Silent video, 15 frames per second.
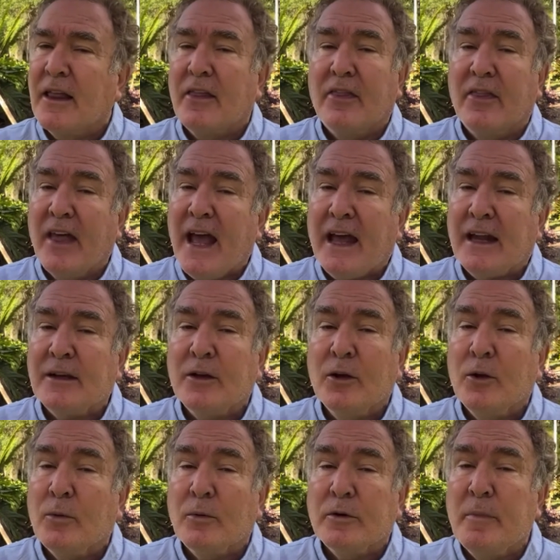That
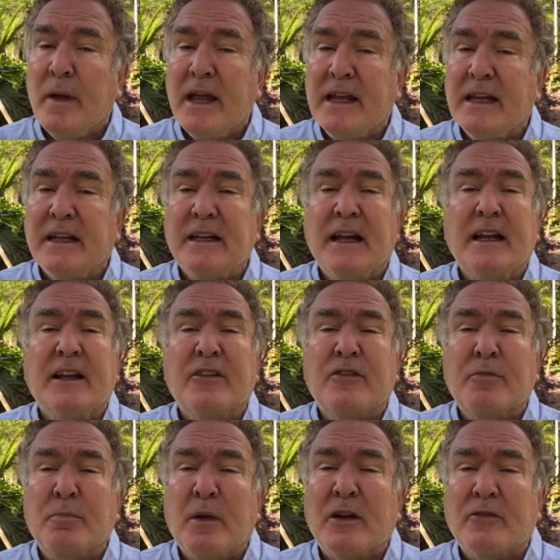would make it an
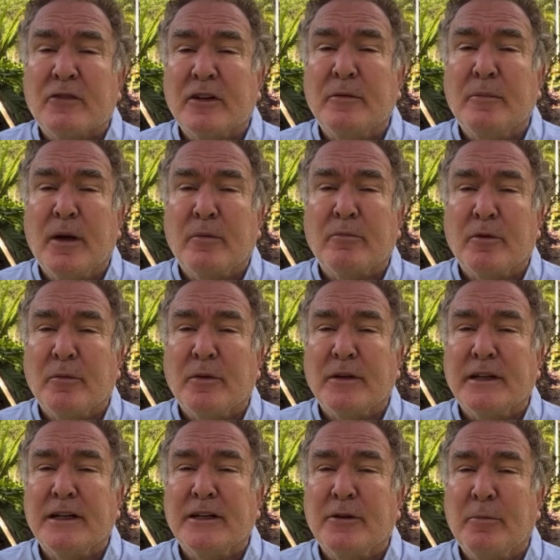especially memorable
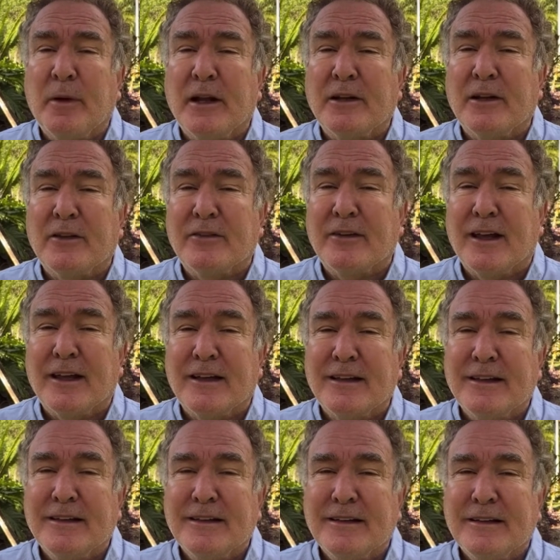Independence Day.
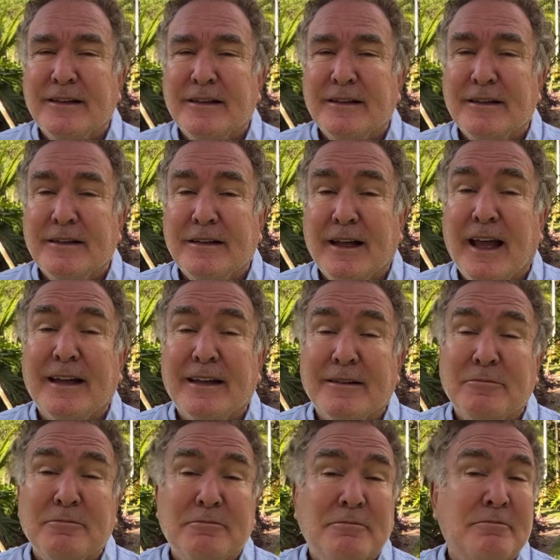And
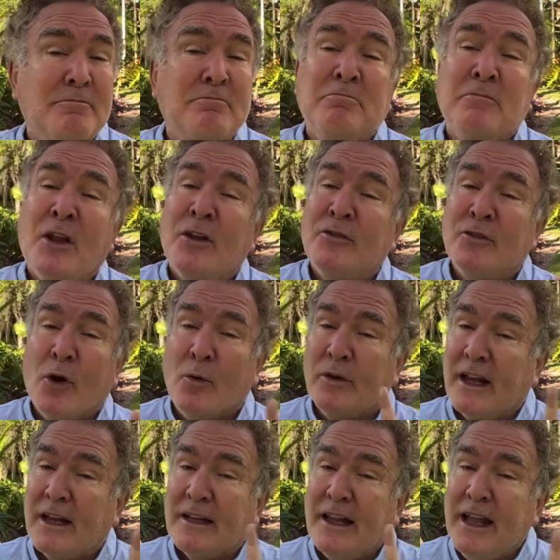don't
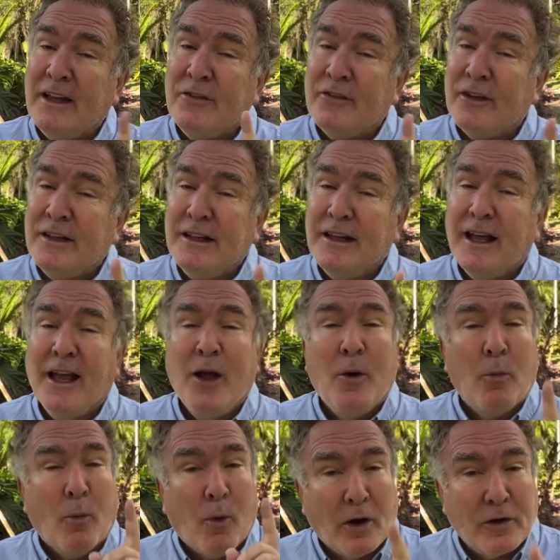get lazy.
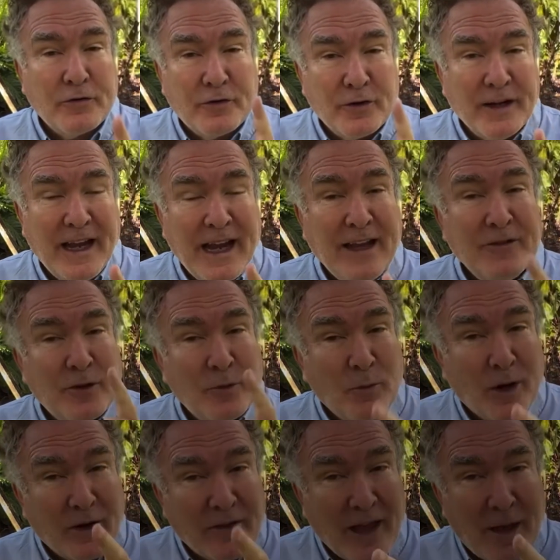Wash your hands and
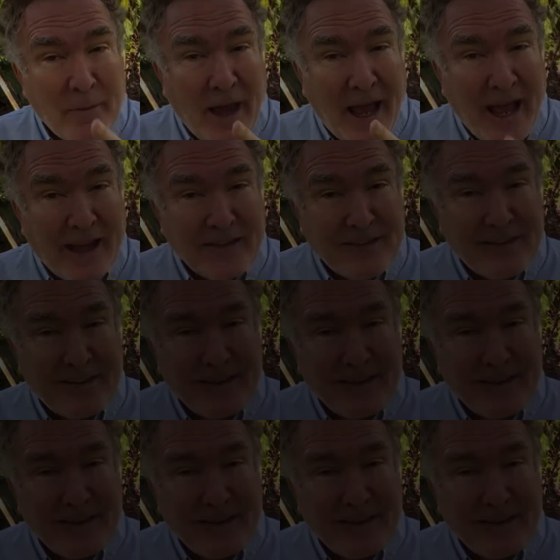wear that mask.